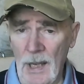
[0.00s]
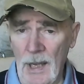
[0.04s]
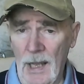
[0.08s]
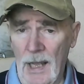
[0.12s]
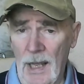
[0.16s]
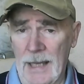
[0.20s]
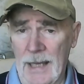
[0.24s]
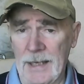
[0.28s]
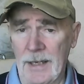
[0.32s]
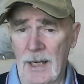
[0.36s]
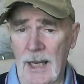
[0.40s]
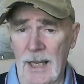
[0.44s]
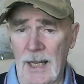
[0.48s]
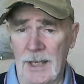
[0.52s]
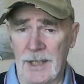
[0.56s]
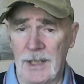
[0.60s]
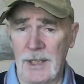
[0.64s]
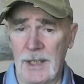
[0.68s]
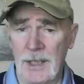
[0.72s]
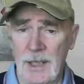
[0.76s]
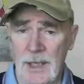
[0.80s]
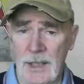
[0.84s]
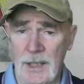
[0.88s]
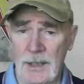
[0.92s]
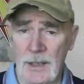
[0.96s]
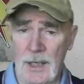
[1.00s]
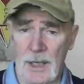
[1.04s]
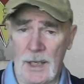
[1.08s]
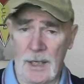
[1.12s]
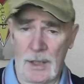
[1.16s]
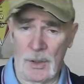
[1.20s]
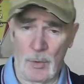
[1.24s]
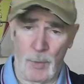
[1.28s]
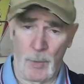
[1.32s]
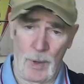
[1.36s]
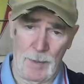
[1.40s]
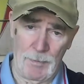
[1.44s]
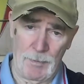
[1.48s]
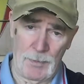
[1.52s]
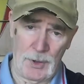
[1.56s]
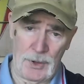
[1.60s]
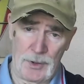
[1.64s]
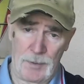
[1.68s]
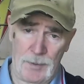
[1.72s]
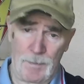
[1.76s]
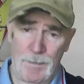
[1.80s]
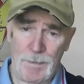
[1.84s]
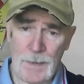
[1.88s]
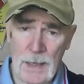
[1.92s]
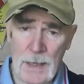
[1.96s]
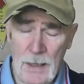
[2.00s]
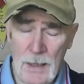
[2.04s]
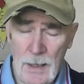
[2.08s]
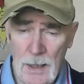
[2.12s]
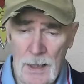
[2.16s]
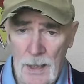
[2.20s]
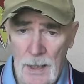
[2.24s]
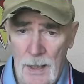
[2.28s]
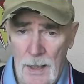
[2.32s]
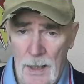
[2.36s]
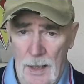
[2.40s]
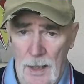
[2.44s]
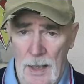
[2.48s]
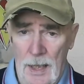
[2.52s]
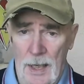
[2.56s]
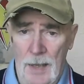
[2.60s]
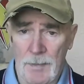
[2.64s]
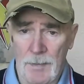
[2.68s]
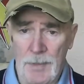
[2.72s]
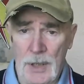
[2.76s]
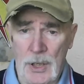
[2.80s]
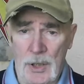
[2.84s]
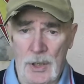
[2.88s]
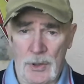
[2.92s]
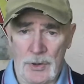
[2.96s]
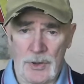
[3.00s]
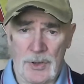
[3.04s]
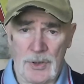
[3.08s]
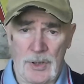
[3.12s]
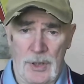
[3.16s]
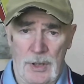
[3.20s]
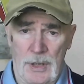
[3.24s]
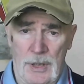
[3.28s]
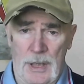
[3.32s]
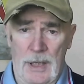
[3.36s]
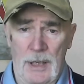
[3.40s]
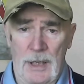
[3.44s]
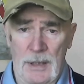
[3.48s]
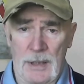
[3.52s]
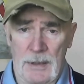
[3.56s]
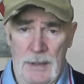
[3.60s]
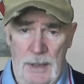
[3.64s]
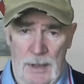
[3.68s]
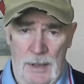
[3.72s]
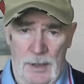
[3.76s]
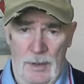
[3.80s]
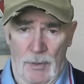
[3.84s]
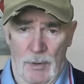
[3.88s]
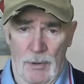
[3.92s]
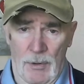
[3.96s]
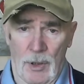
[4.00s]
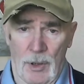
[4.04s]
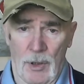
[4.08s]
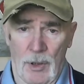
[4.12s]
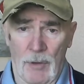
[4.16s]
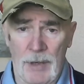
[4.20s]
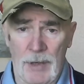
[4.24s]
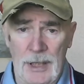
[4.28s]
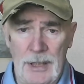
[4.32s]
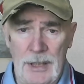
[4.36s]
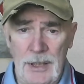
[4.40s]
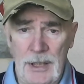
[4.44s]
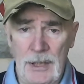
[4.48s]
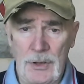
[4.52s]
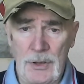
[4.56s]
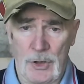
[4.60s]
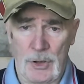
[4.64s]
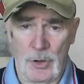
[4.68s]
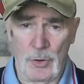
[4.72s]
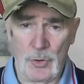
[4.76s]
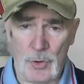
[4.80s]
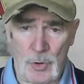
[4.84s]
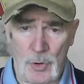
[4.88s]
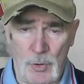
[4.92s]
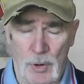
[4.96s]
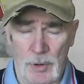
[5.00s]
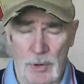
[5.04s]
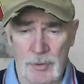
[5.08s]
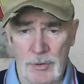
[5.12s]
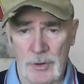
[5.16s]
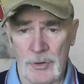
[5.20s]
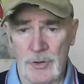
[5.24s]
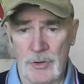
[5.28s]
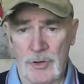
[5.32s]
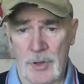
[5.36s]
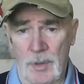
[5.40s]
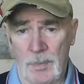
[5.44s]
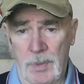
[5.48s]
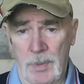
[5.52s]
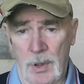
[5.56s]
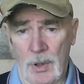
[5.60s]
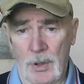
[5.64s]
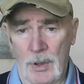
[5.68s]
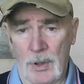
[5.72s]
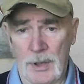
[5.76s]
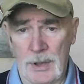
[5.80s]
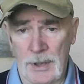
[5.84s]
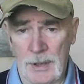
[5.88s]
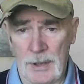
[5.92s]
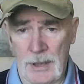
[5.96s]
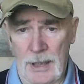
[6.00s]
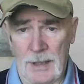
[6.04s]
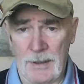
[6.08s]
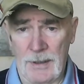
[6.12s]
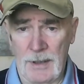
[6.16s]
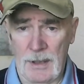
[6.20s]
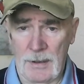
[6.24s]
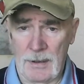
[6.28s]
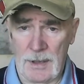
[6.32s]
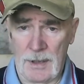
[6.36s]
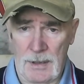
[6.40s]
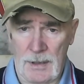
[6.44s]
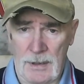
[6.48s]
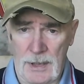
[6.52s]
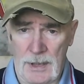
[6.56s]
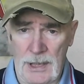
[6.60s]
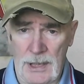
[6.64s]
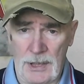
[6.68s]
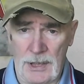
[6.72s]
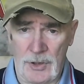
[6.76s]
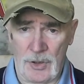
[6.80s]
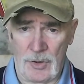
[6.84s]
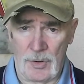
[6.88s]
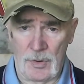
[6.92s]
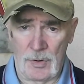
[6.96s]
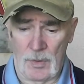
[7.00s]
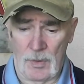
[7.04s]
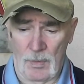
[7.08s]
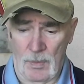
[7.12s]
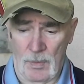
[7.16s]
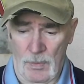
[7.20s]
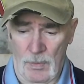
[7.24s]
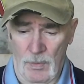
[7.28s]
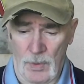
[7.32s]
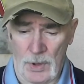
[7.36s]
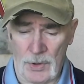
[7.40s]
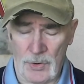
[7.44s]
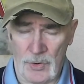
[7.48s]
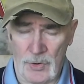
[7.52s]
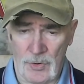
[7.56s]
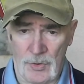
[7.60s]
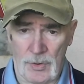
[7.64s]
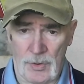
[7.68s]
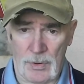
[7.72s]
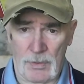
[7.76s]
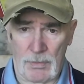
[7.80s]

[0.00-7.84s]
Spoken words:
and lacking in equipment because there were already two squadrons deployed. Now, this was,